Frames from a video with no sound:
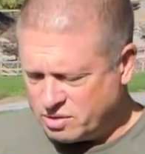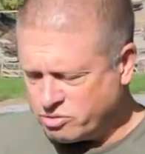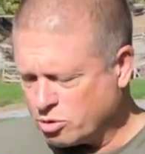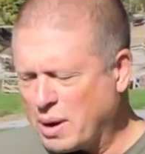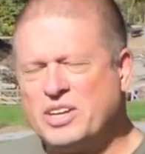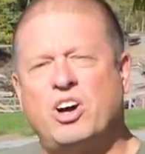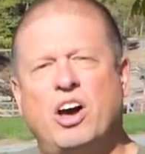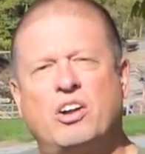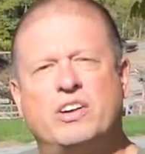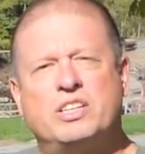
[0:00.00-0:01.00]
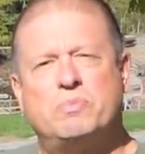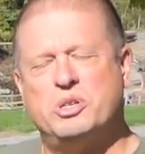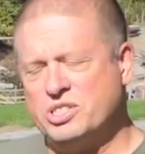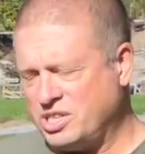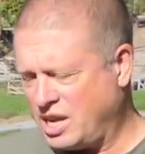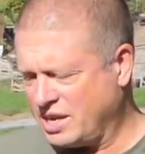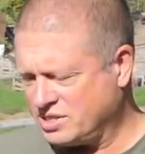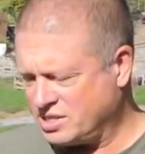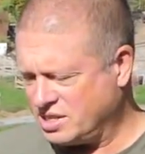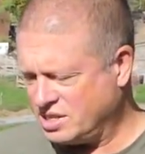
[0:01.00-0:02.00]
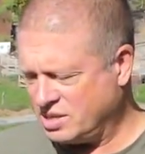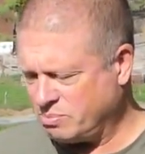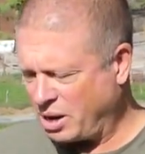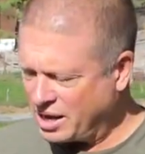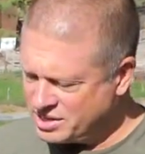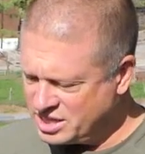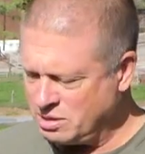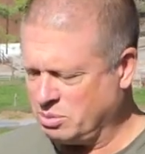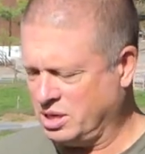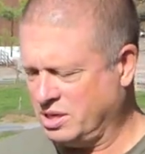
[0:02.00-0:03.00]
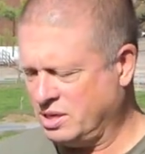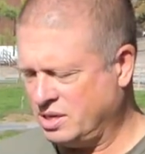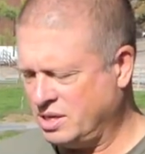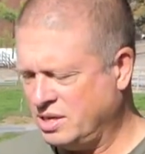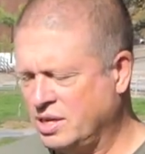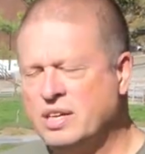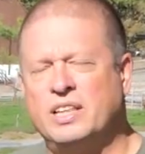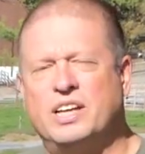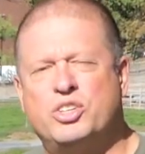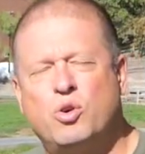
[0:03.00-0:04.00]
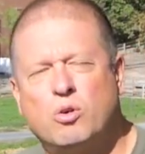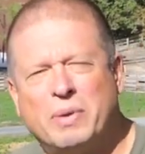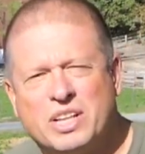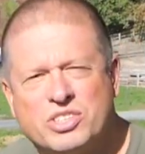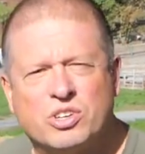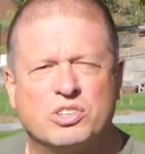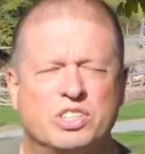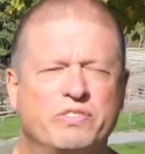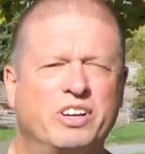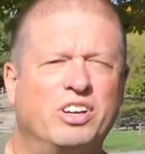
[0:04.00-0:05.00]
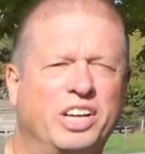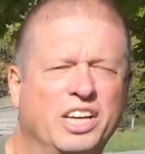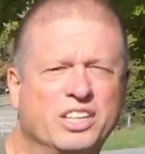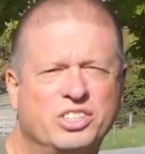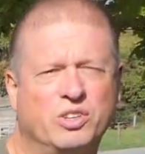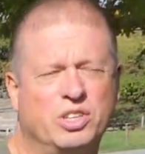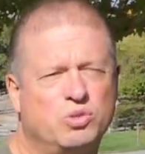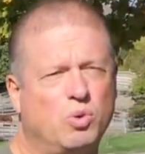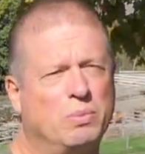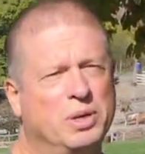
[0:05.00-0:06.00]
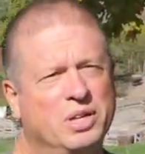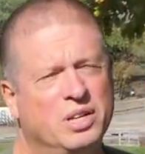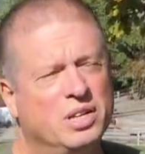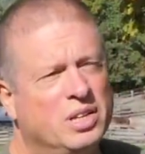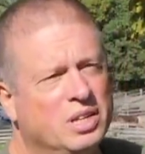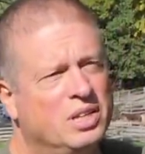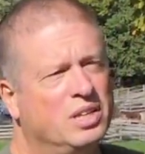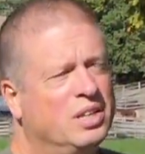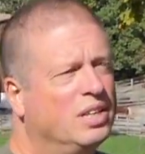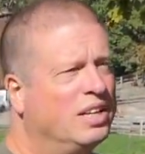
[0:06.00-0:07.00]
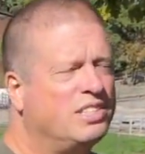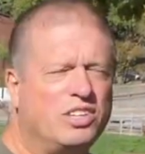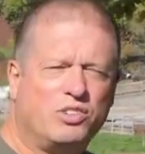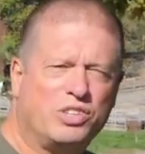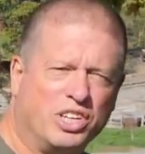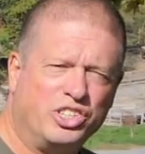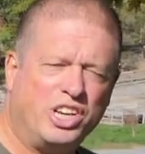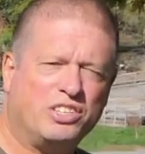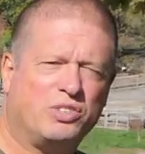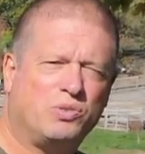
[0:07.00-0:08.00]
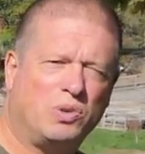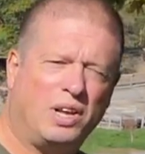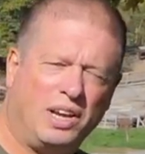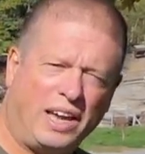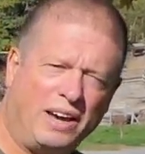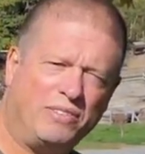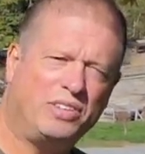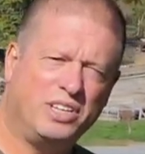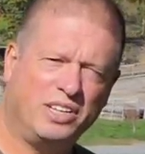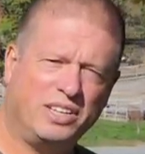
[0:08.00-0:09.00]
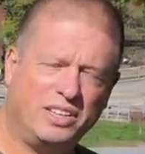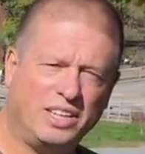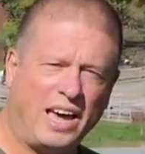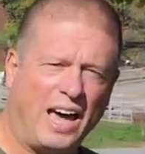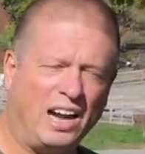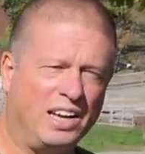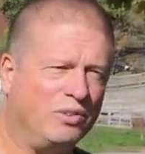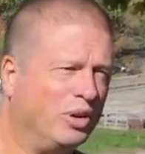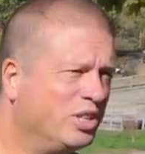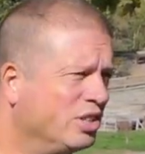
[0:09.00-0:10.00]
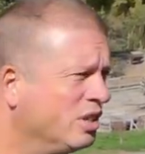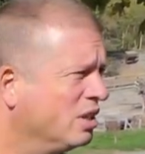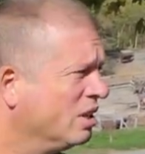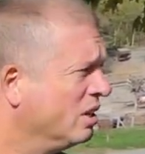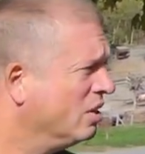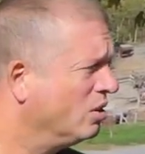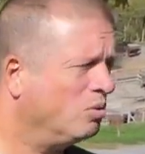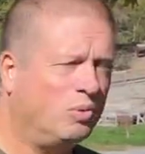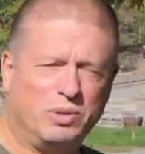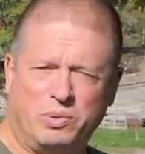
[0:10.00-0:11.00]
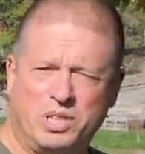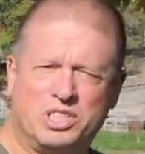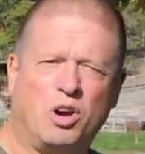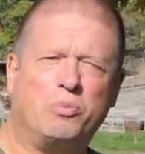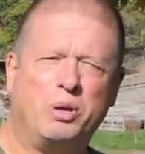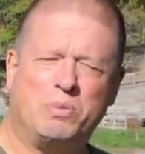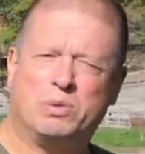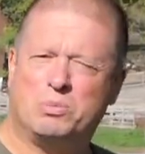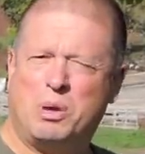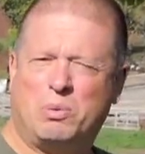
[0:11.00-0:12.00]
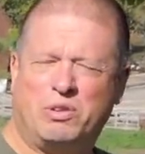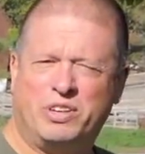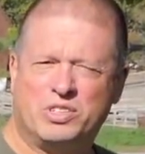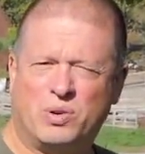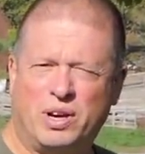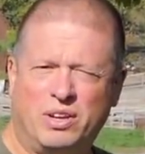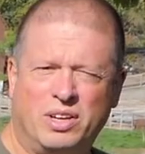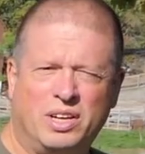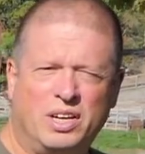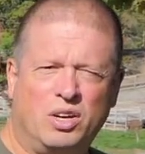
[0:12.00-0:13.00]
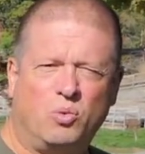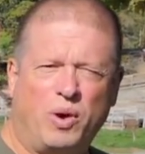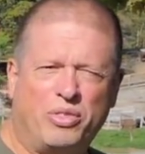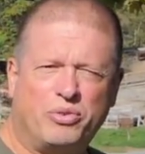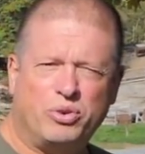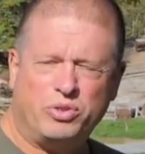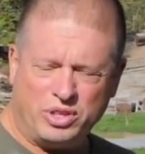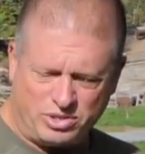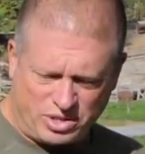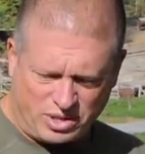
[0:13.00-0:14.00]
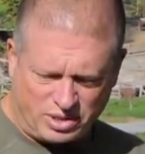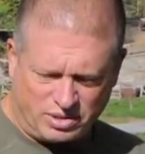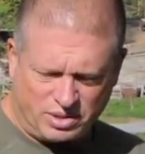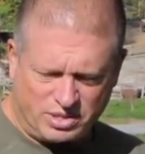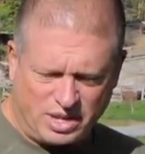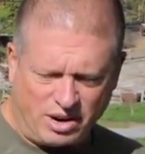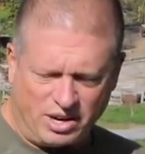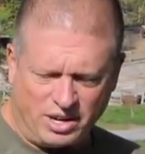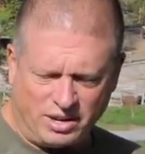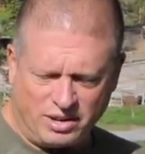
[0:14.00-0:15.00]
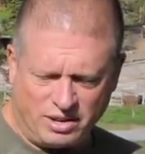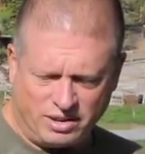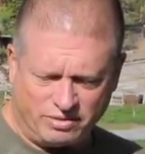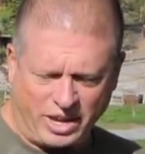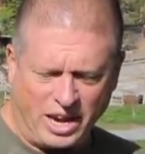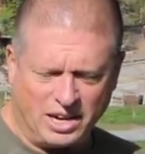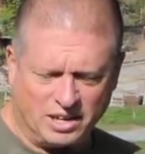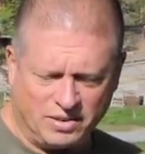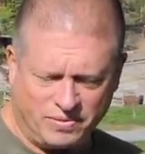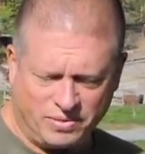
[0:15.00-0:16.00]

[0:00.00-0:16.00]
for my daughter is possessed by a demon that torments her severely." So this woman, that's interesting. Jesus left the Galilee region with his own people, the people of Israel, went through this area of Canaan,